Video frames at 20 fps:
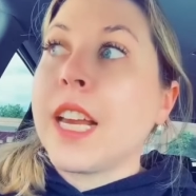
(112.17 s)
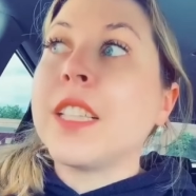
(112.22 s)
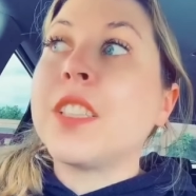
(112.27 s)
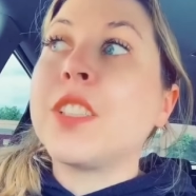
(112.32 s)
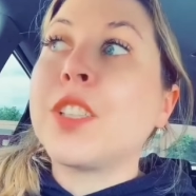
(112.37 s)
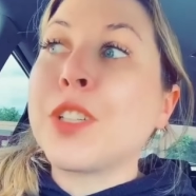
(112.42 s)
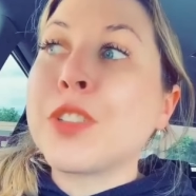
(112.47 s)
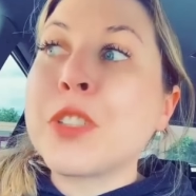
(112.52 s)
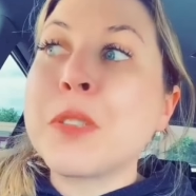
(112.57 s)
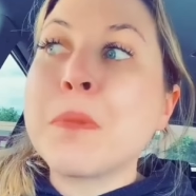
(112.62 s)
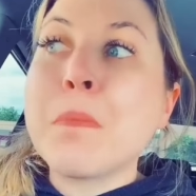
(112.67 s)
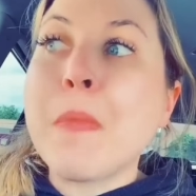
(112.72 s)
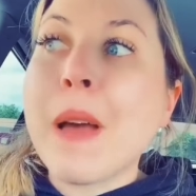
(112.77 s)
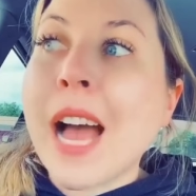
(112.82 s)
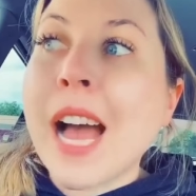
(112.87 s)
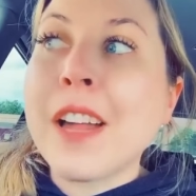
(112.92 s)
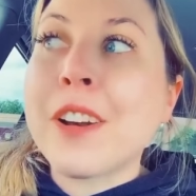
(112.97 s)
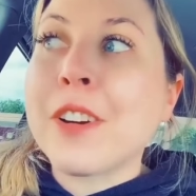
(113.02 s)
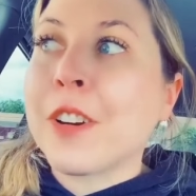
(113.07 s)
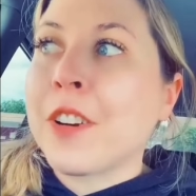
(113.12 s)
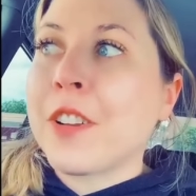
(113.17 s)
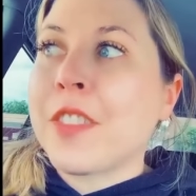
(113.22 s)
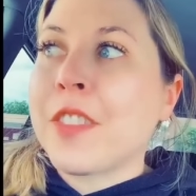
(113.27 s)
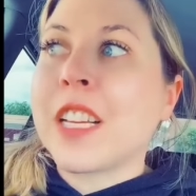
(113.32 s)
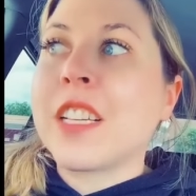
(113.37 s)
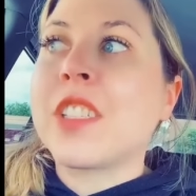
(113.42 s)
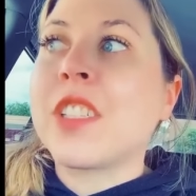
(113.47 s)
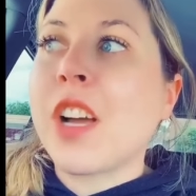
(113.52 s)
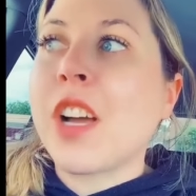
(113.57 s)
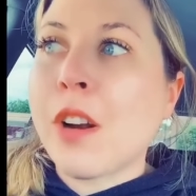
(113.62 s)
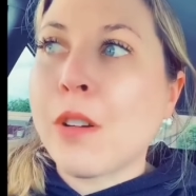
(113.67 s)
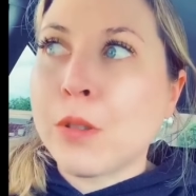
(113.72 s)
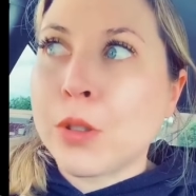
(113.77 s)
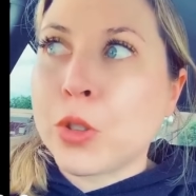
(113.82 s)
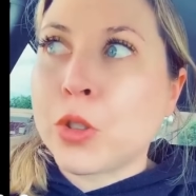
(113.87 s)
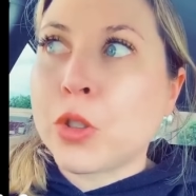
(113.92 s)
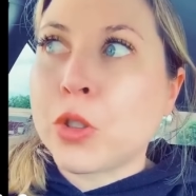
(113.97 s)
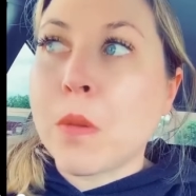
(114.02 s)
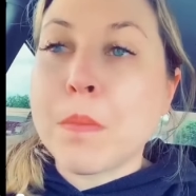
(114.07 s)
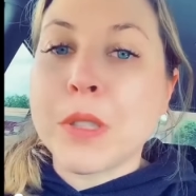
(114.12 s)
It doesn't matter that
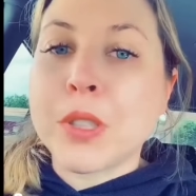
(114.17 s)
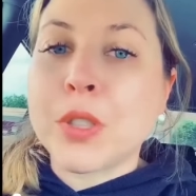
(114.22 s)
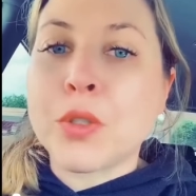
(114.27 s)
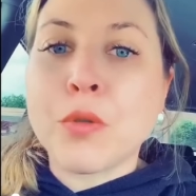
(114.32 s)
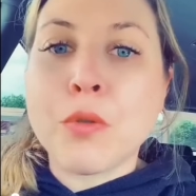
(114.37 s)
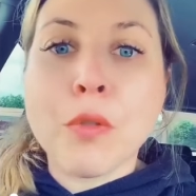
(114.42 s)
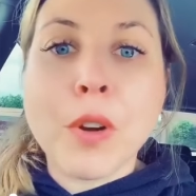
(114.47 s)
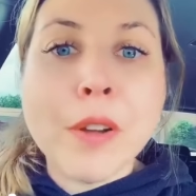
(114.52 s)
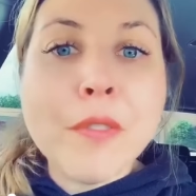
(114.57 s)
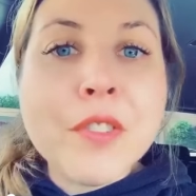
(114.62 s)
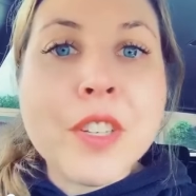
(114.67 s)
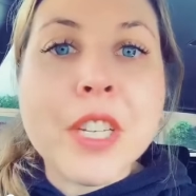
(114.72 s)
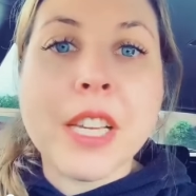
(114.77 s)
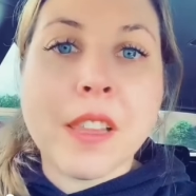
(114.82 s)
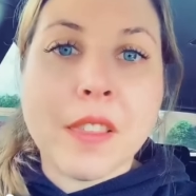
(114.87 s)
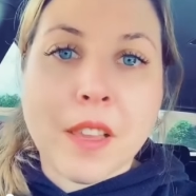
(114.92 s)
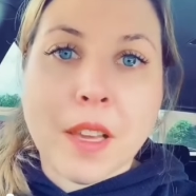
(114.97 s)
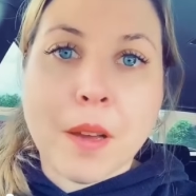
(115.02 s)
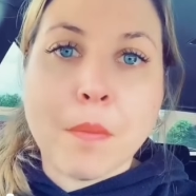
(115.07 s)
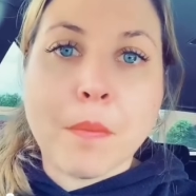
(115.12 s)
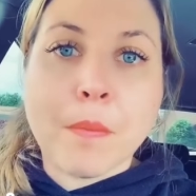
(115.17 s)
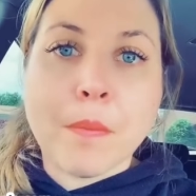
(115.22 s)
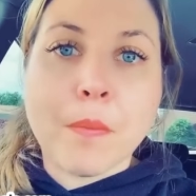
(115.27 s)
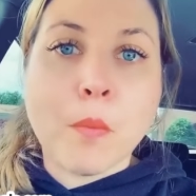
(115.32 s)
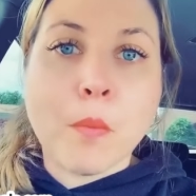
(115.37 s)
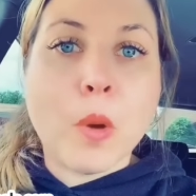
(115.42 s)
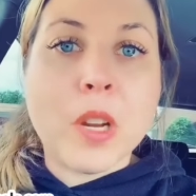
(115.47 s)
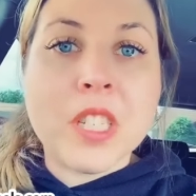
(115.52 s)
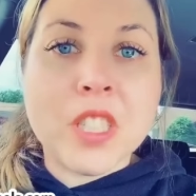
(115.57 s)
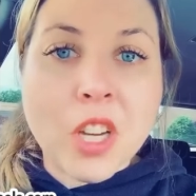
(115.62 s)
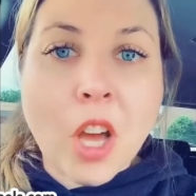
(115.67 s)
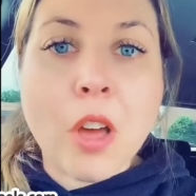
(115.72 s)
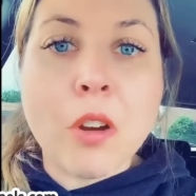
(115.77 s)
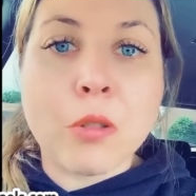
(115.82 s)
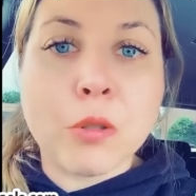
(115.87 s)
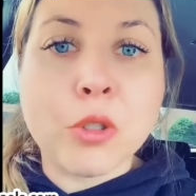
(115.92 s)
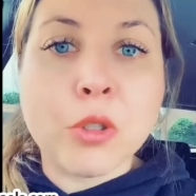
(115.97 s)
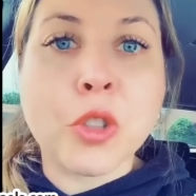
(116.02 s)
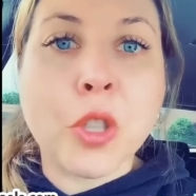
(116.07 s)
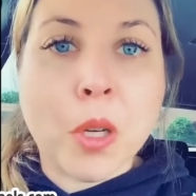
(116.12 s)
Donald Trump is grifting them. When
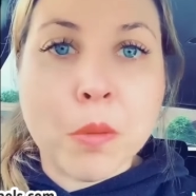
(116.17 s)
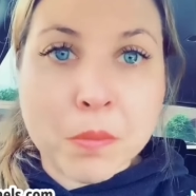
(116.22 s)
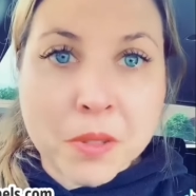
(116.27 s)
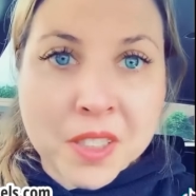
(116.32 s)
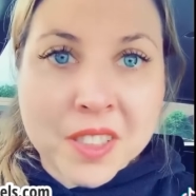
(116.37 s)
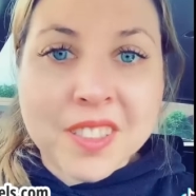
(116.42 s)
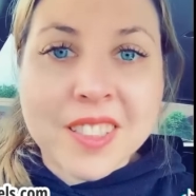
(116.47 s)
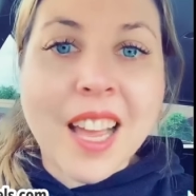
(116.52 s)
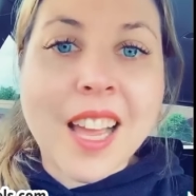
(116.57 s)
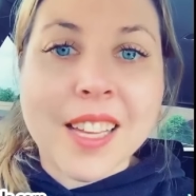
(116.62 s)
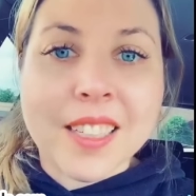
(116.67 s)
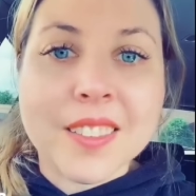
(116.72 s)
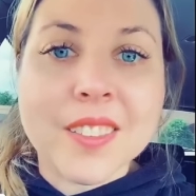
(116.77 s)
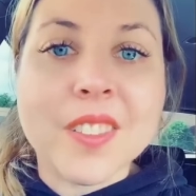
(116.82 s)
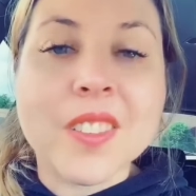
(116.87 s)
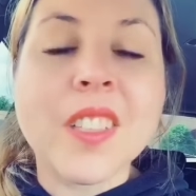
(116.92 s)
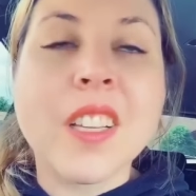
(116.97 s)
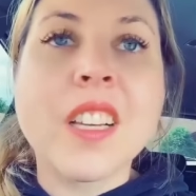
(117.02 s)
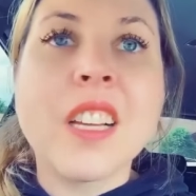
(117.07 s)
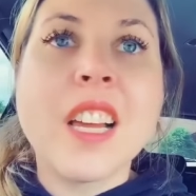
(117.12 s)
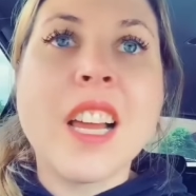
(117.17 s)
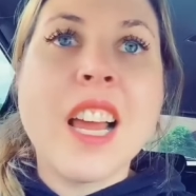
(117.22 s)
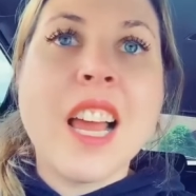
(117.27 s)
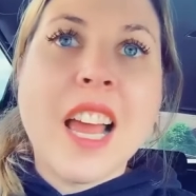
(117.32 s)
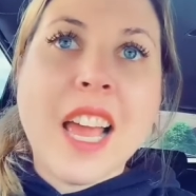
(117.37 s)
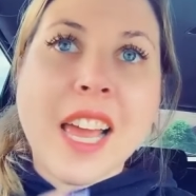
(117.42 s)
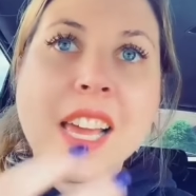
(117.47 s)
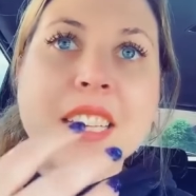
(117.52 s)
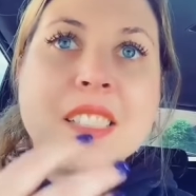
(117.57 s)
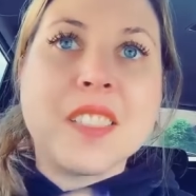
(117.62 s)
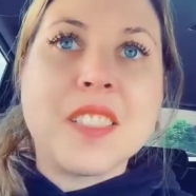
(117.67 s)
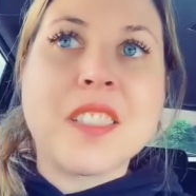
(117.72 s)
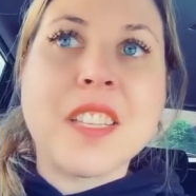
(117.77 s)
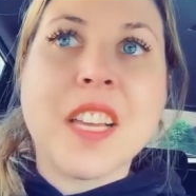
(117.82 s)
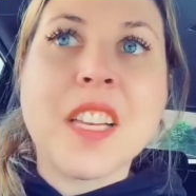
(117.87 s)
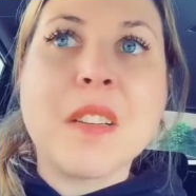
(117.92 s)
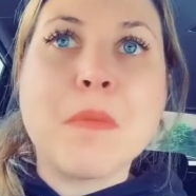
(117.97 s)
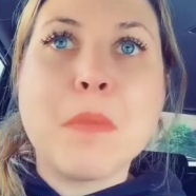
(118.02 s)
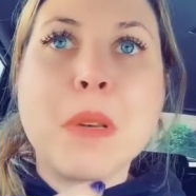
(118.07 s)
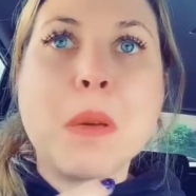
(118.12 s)
Donald Trump says, hey,
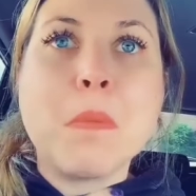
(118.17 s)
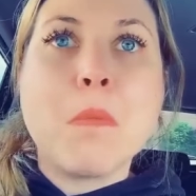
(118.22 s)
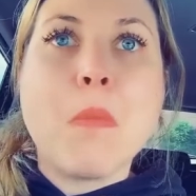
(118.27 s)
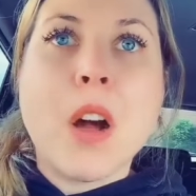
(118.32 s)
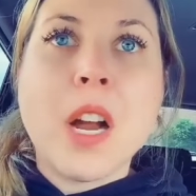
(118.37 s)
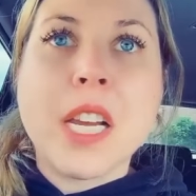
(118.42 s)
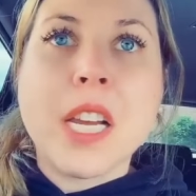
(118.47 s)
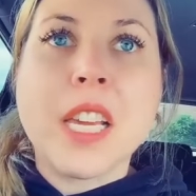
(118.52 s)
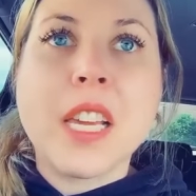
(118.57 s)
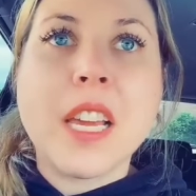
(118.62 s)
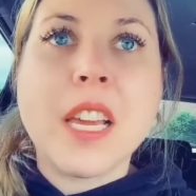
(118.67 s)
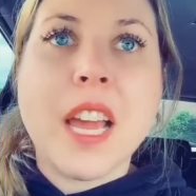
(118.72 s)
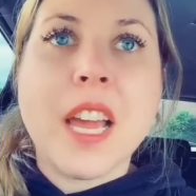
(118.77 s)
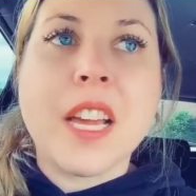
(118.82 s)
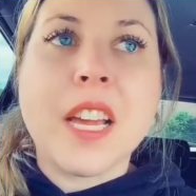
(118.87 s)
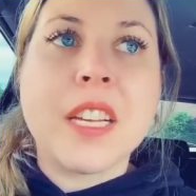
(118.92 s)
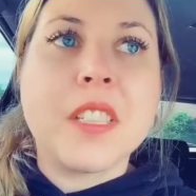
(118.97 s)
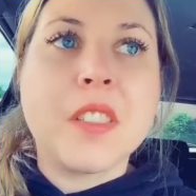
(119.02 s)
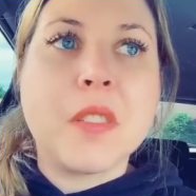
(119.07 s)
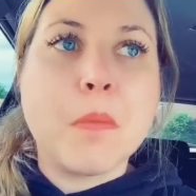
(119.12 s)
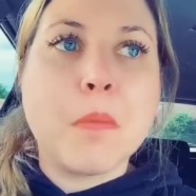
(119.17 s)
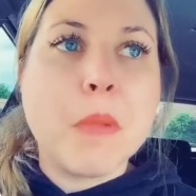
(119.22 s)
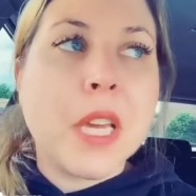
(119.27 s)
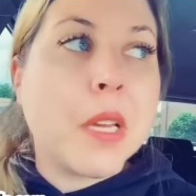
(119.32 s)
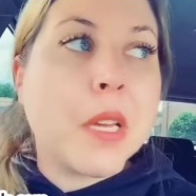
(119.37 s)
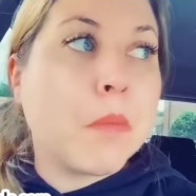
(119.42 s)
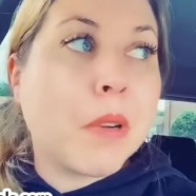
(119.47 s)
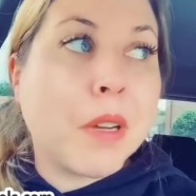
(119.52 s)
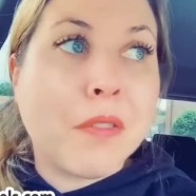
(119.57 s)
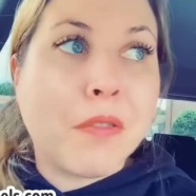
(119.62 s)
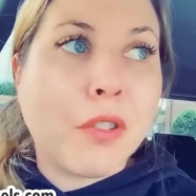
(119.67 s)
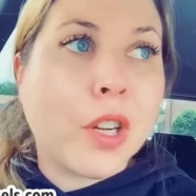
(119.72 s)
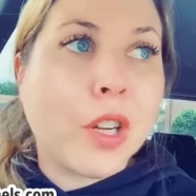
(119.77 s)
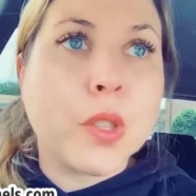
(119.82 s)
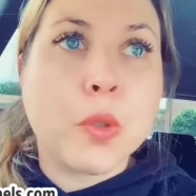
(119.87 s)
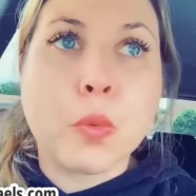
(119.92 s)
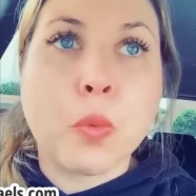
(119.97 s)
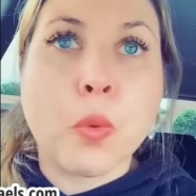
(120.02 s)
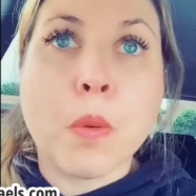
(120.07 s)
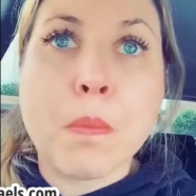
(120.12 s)
send me money and me and my
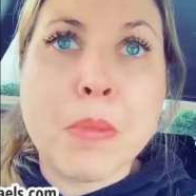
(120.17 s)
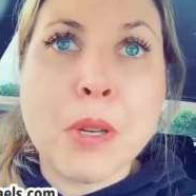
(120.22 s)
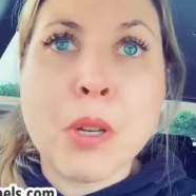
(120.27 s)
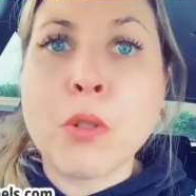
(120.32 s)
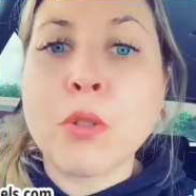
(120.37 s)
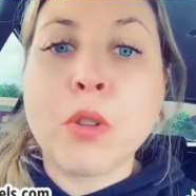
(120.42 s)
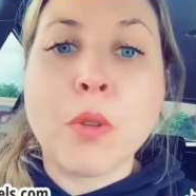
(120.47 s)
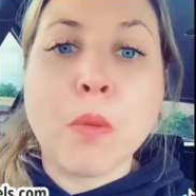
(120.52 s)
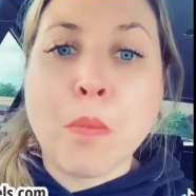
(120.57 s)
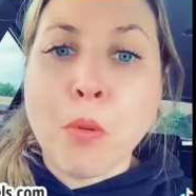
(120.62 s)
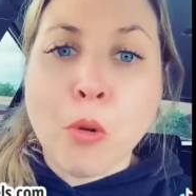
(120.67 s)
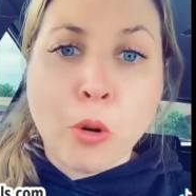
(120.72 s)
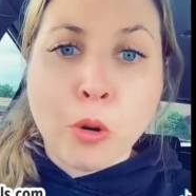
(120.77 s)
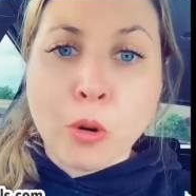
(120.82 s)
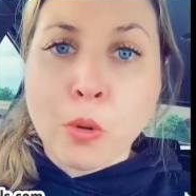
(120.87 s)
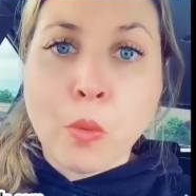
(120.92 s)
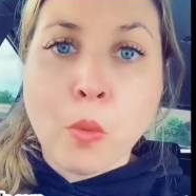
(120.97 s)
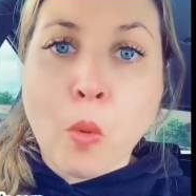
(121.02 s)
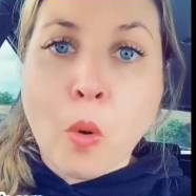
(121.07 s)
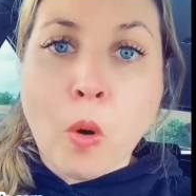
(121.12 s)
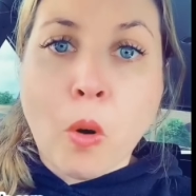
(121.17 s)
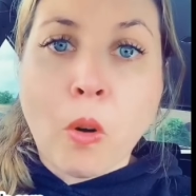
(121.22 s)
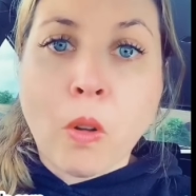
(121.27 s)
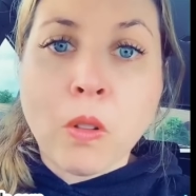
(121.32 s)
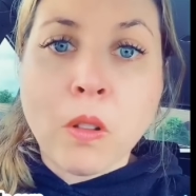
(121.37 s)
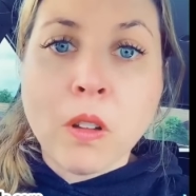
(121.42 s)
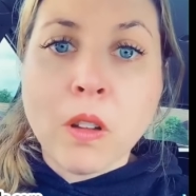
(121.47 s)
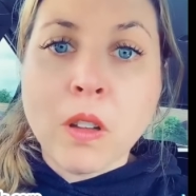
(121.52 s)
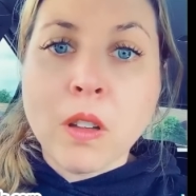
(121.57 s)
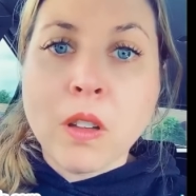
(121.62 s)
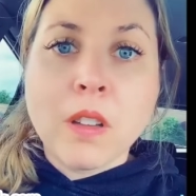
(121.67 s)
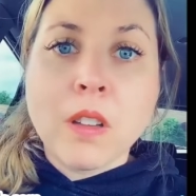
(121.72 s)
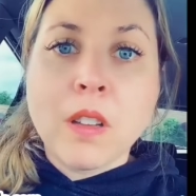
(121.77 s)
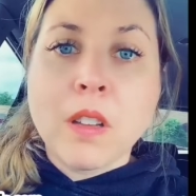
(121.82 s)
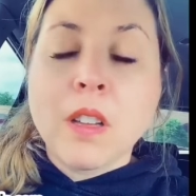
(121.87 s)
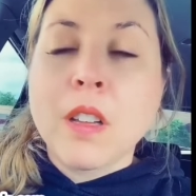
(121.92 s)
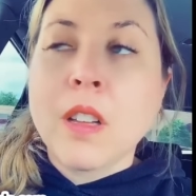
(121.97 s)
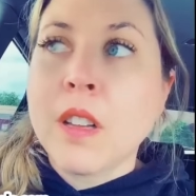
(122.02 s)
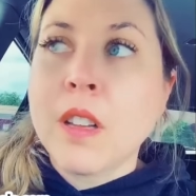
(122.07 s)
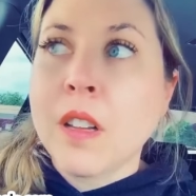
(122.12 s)
friends will build the border wall.
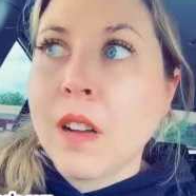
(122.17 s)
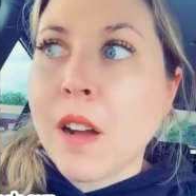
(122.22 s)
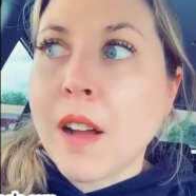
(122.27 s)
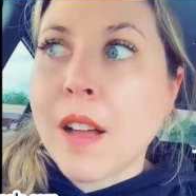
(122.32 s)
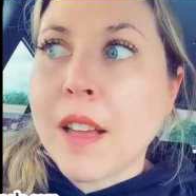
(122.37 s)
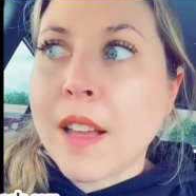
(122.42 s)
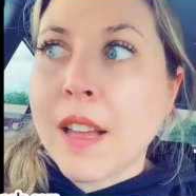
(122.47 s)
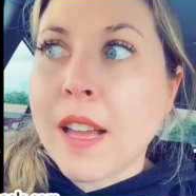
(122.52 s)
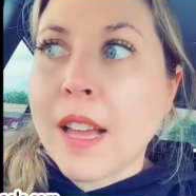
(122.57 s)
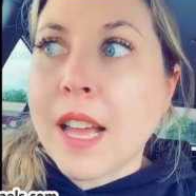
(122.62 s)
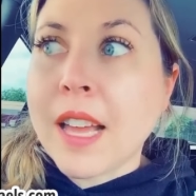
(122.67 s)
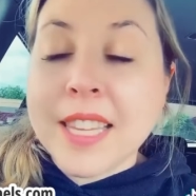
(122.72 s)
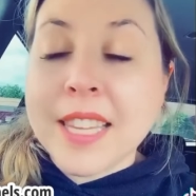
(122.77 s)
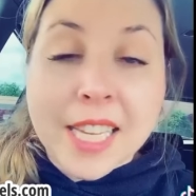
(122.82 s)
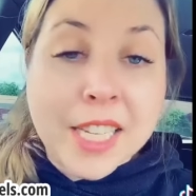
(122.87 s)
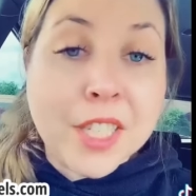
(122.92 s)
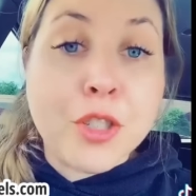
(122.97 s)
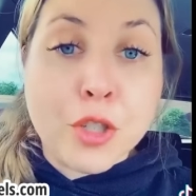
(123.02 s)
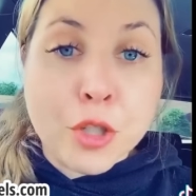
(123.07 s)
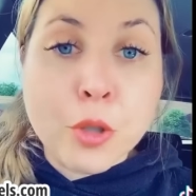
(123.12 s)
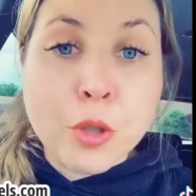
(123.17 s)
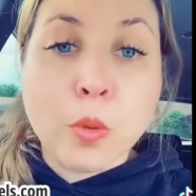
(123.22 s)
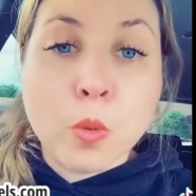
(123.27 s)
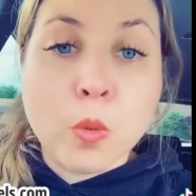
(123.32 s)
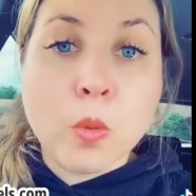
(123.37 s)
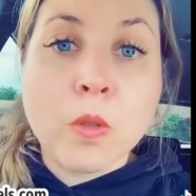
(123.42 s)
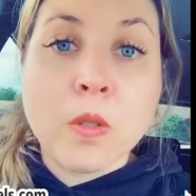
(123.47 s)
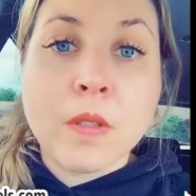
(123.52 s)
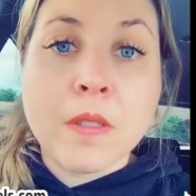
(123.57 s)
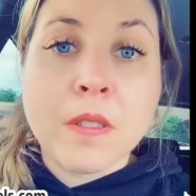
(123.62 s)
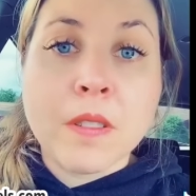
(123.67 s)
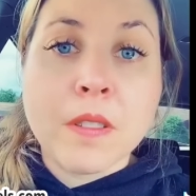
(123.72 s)
And they do.